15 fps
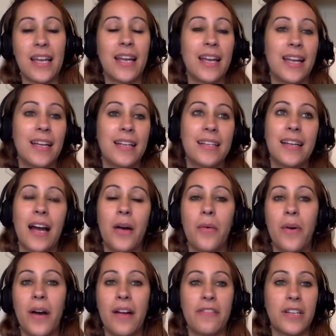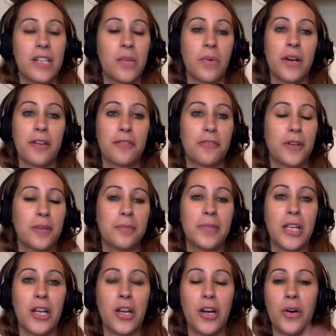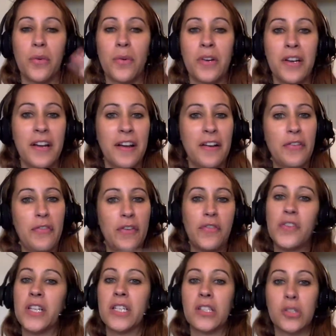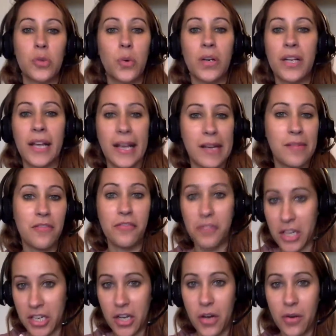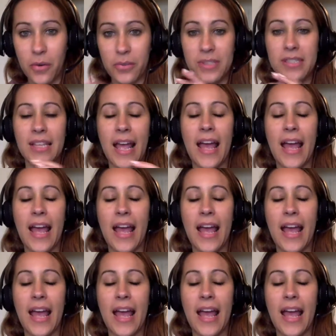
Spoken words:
and I will have anywhere from 15 to 20 videos,